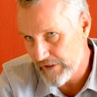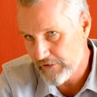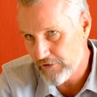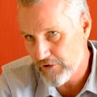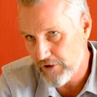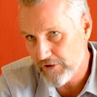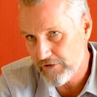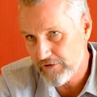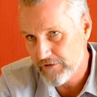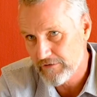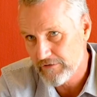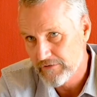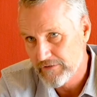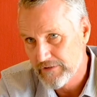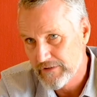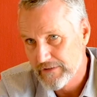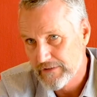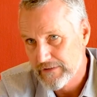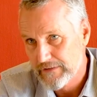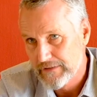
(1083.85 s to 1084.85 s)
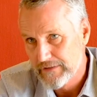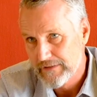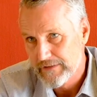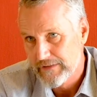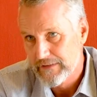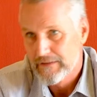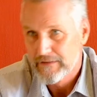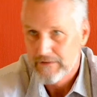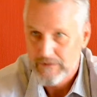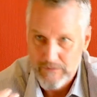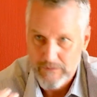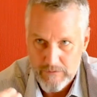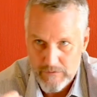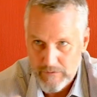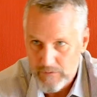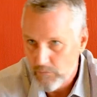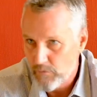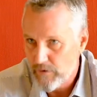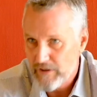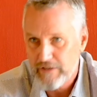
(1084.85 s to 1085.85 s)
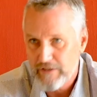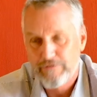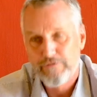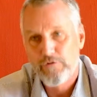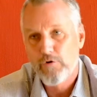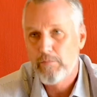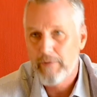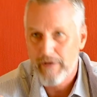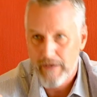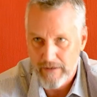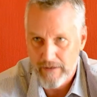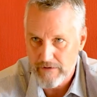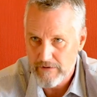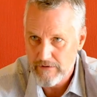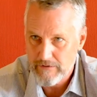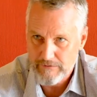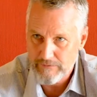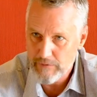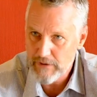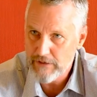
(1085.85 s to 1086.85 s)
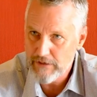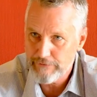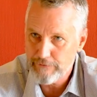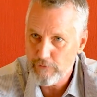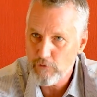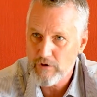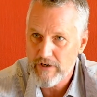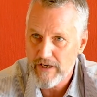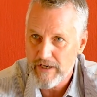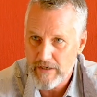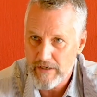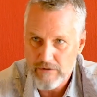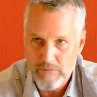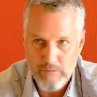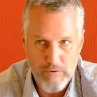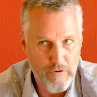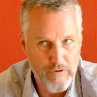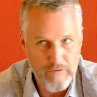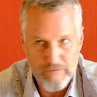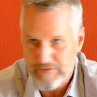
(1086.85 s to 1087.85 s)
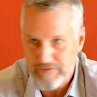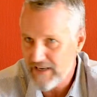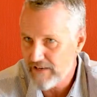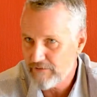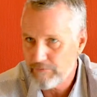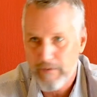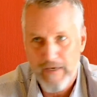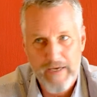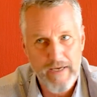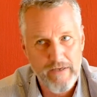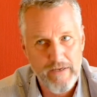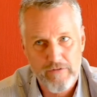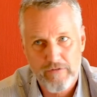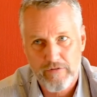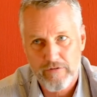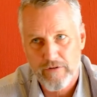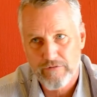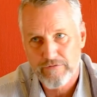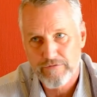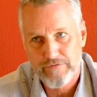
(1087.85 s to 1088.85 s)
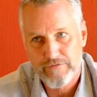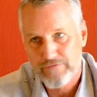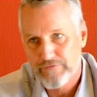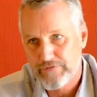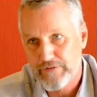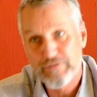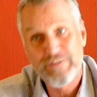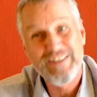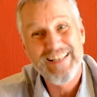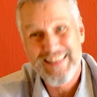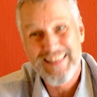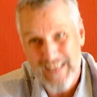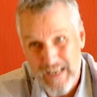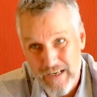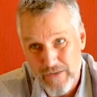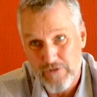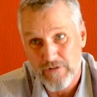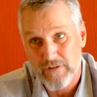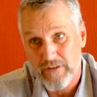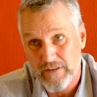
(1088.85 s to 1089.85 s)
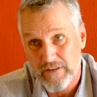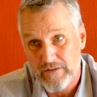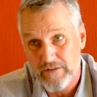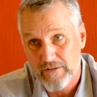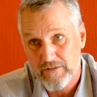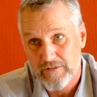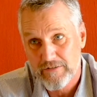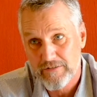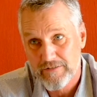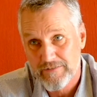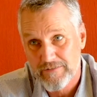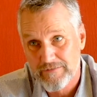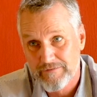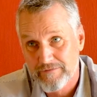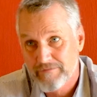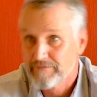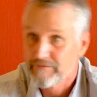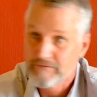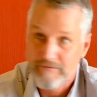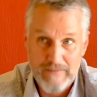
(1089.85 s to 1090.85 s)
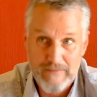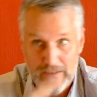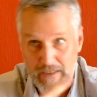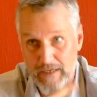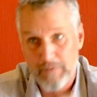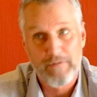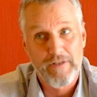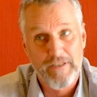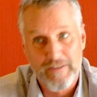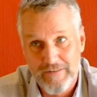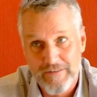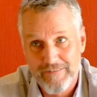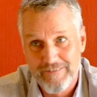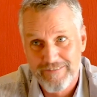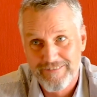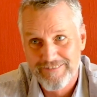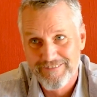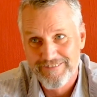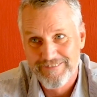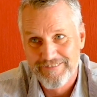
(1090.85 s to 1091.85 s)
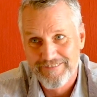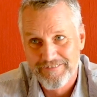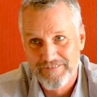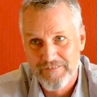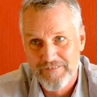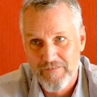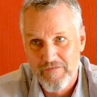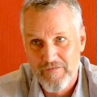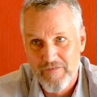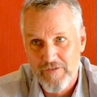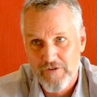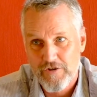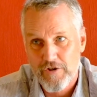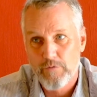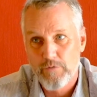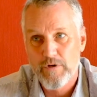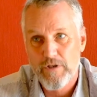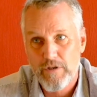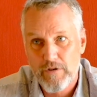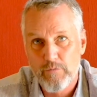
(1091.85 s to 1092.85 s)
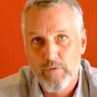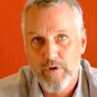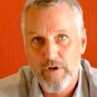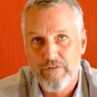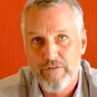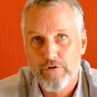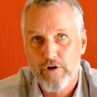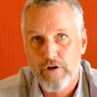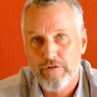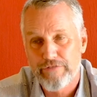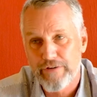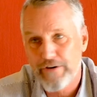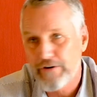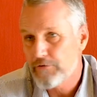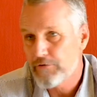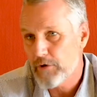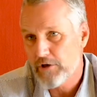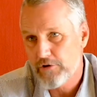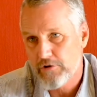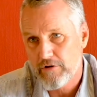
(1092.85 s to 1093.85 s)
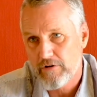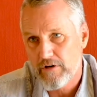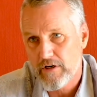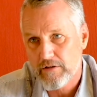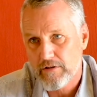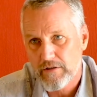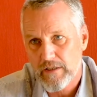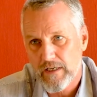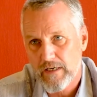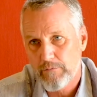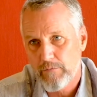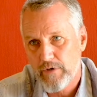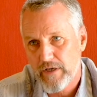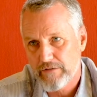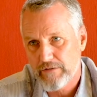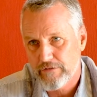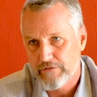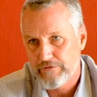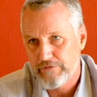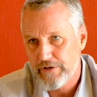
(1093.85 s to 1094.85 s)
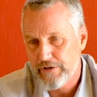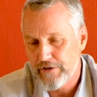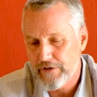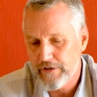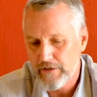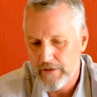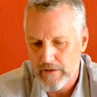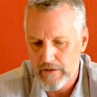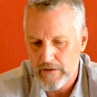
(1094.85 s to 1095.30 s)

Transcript: Cross. Yes. Within 4 days, we got 5 bags of 50,000 liters that are up there. Wow. So we have got a very quick turnaround time. We have a very,